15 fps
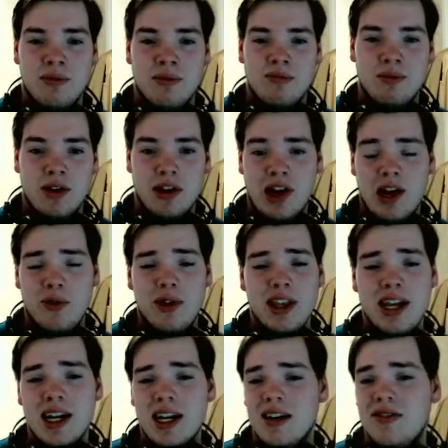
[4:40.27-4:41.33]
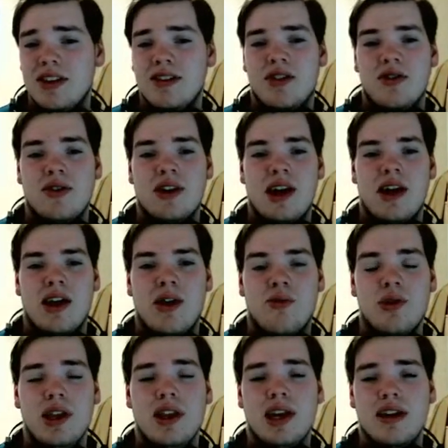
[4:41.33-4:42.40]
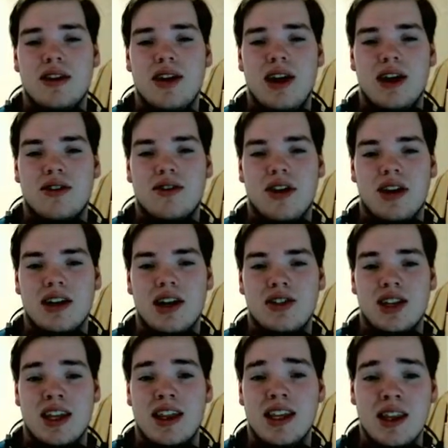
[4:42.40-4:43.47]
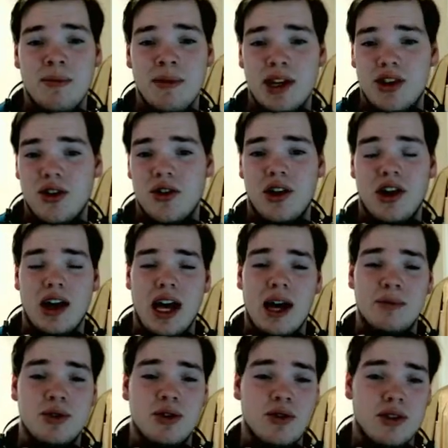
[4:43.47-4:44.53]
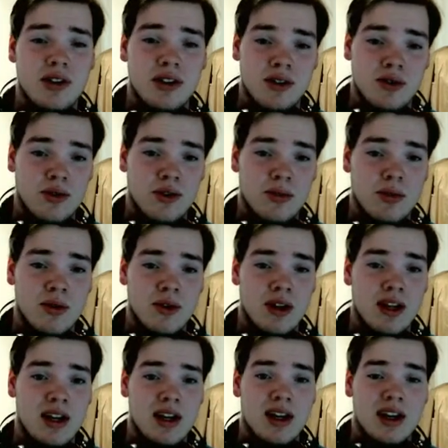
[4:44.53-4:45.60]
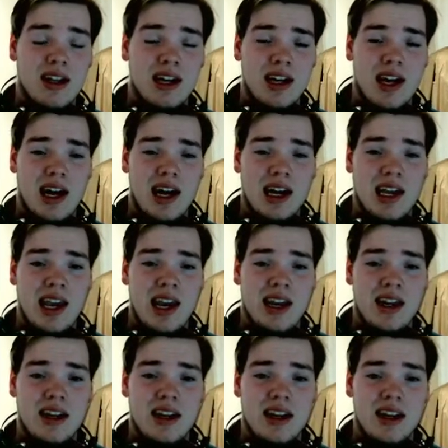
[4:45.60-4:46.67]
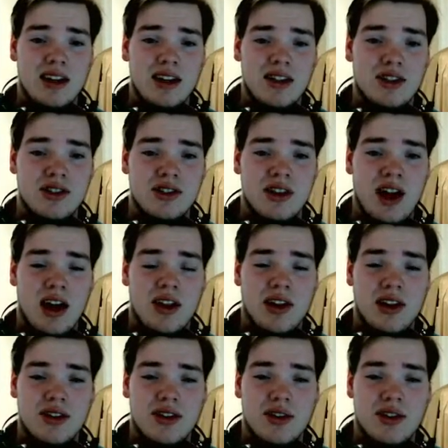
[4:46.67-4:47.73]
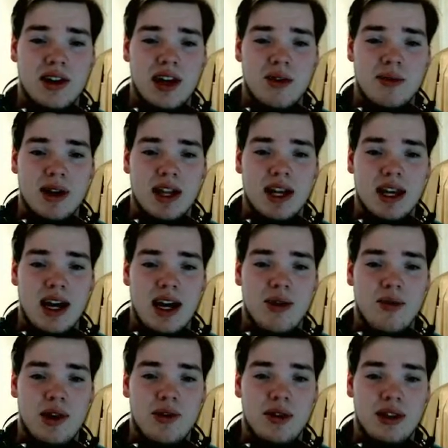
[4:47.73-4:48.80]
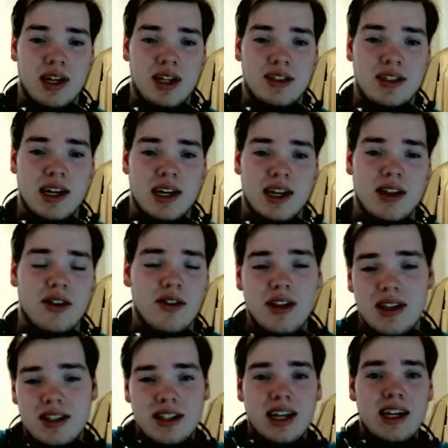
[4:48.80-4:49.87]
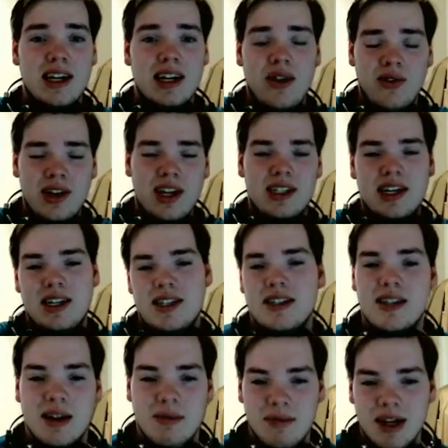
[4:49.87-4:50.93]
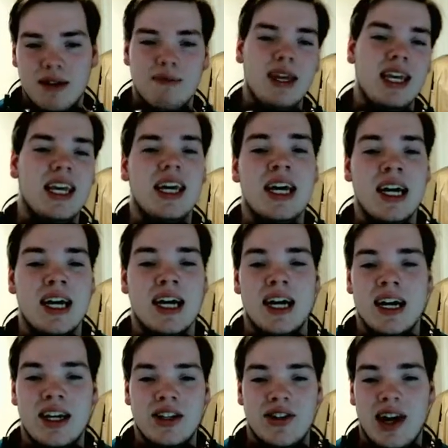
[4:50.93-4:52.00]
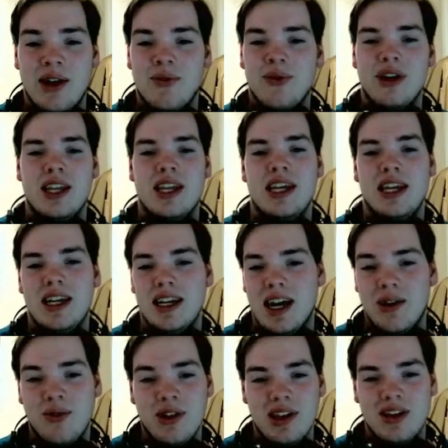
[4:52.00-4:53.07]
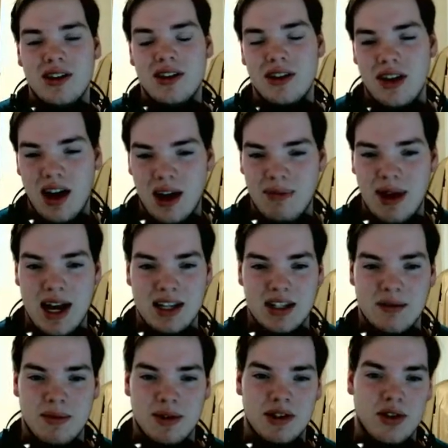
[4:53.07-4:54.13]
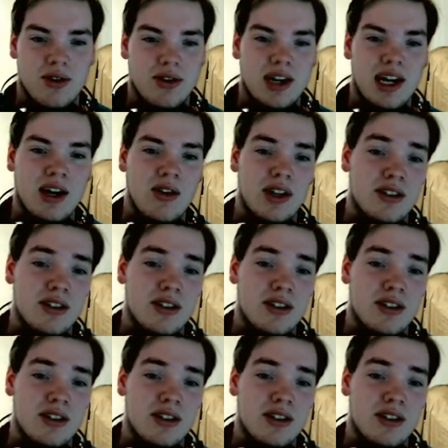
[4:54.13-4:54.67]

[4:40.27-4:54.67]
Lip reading: But I really got to give it to Totodile. I really like Crocodiles. I think they made Totodile absolutely adorable. I can't just not look at Totodile and be like, I want one. It's like, look, it's like holding its hands. That's like, pick me. So I really could not pass up a Totodile.